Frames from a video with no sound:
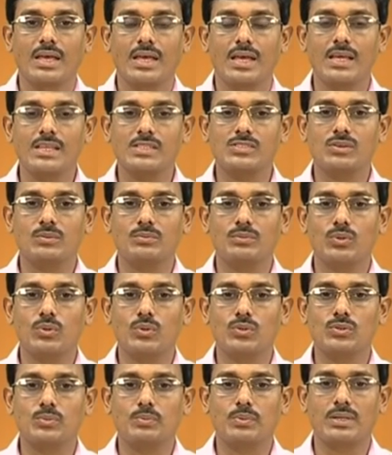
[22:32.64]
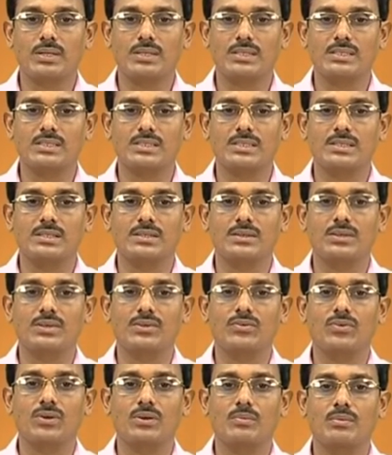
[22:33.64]
Each of those parts
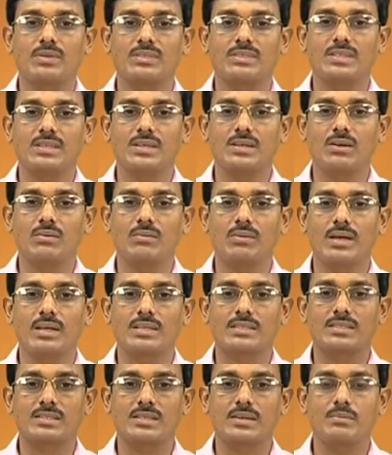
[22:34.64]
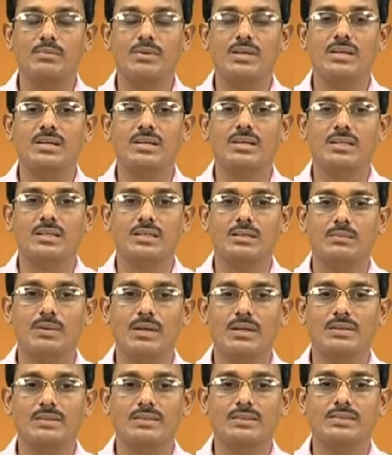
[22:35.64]
require machining of extremely hard
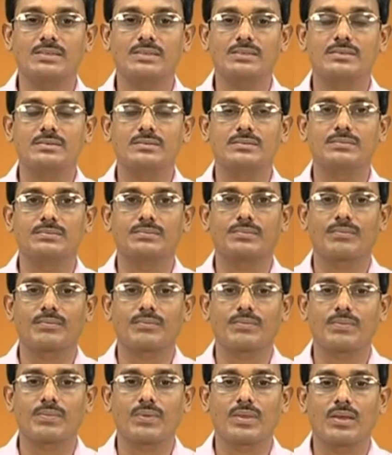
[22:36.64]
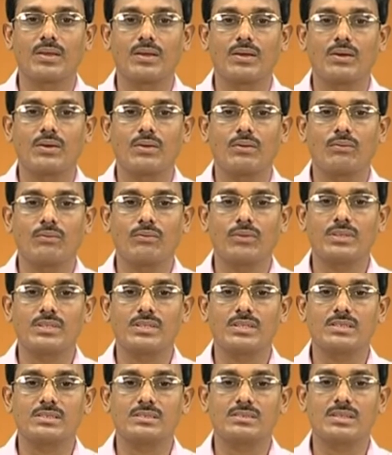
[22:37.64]
metals with
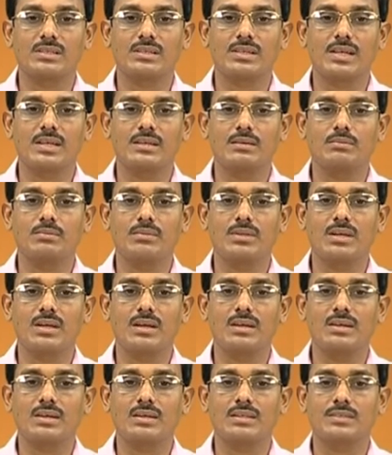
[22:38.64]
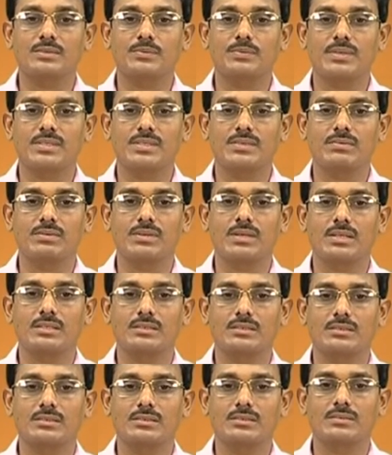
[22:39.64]
certain mechanical
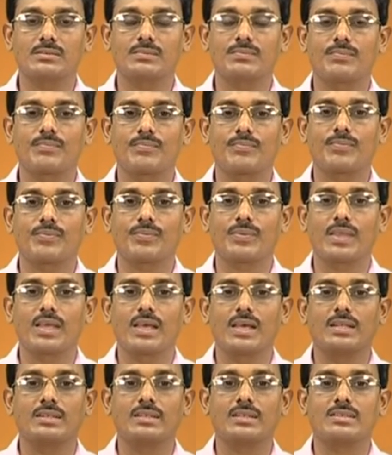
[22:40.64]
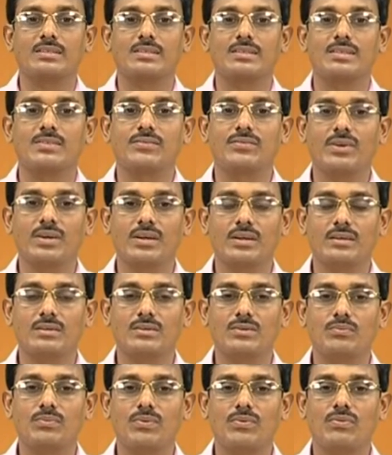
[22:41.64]
specifications that are difficult
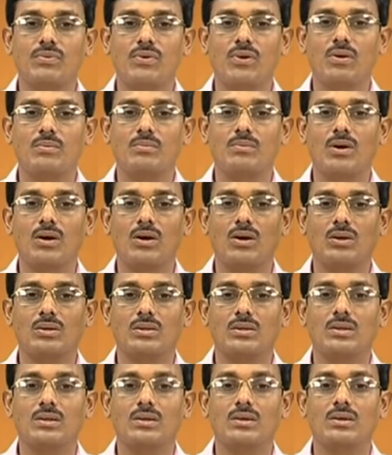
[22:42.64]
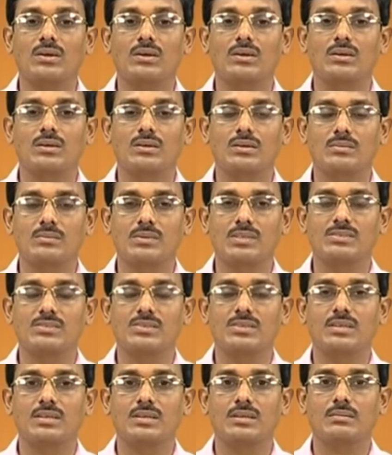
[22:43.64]
to perform on
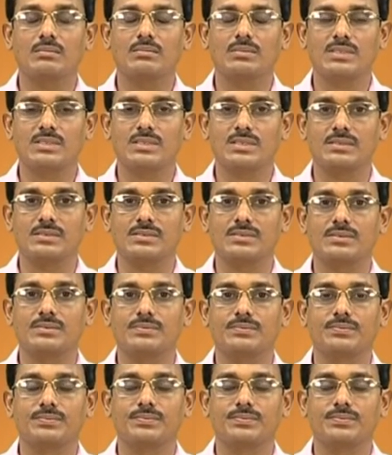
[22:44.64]
conventional machines.